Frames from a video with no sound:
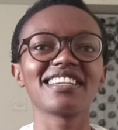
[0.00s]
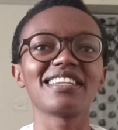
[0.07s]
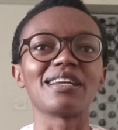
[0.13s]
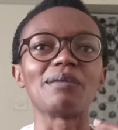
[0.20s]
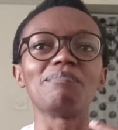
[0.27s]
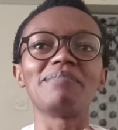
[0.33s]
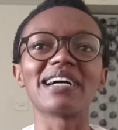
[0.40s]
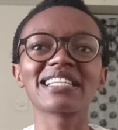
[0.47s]

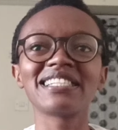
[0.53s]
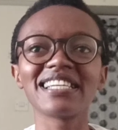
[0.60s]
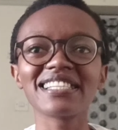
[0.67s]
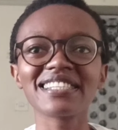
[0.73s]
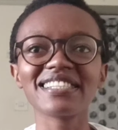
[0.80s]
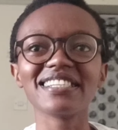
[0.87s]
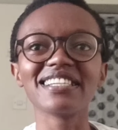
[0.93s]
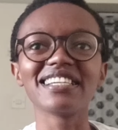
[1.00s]
Now,
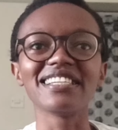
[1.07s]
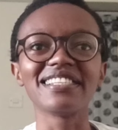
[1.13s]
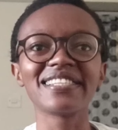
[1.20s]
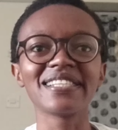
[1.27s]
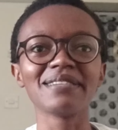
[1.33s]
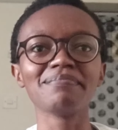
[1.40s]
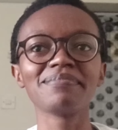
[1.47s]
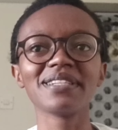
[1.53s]
backtesting is
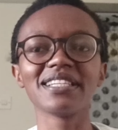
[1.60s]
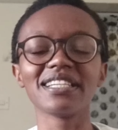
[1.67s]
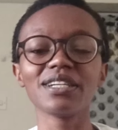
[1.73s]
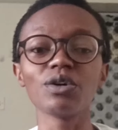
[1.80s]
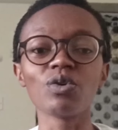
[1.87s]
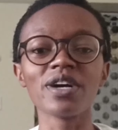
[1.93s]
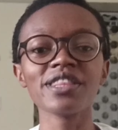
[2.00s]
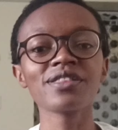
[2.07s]
simply
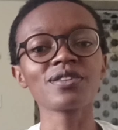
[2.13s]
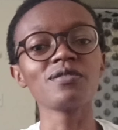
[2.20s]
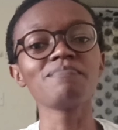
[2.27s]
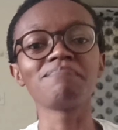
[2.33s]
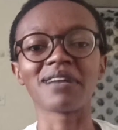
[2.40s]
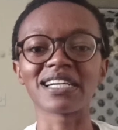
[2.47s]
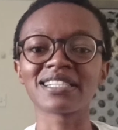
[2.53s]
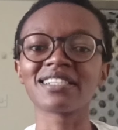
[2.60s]
going through
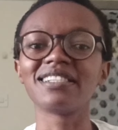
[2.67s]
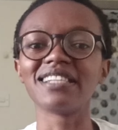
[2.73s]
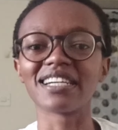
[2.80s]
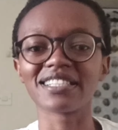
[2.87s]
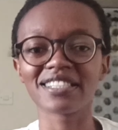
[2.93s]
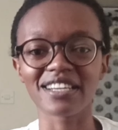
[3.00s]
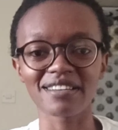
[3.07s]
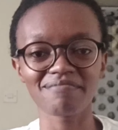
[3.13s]
past
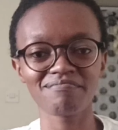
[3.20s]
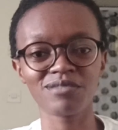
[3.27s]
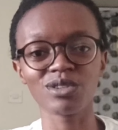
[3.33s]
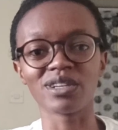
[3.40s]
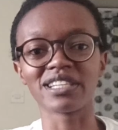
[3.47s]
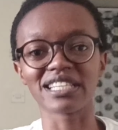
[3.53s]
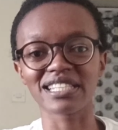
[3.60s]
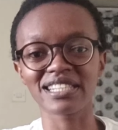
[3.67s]
data to
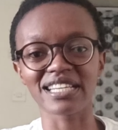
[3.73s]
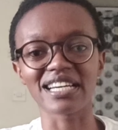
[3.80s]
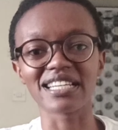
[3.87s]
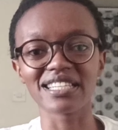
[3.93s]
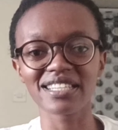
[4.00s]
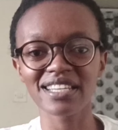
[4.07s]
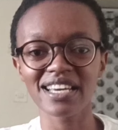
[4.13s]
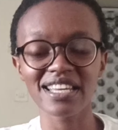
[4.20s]

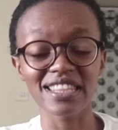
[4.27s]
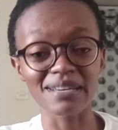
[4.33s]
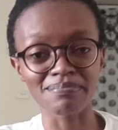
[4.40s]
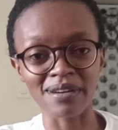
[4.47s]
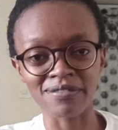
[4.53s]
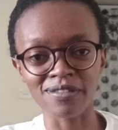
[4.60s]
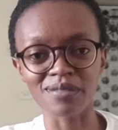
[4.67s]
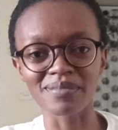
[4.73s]
understand the
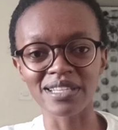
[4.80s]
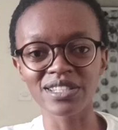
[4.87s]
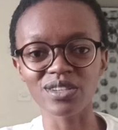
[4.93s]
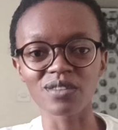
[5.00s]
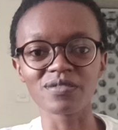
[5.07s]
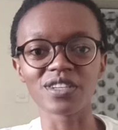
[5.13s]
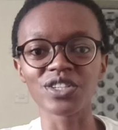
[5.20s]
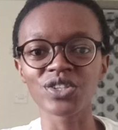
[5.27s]
performance
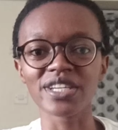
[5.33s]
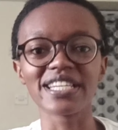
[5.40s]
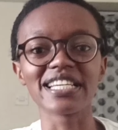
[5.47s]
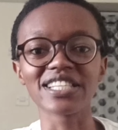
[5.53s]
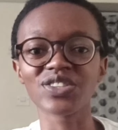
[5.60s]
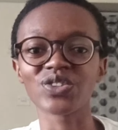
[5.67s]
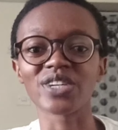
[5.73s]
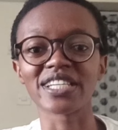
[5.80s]
of your trading
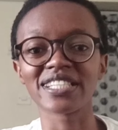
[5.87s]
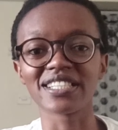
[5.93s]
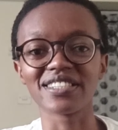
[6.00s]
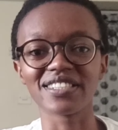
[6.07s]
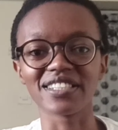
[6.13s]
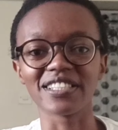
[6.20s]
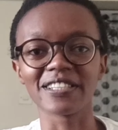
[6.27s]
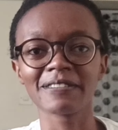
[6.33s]

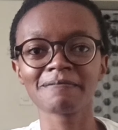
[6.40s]
strategy.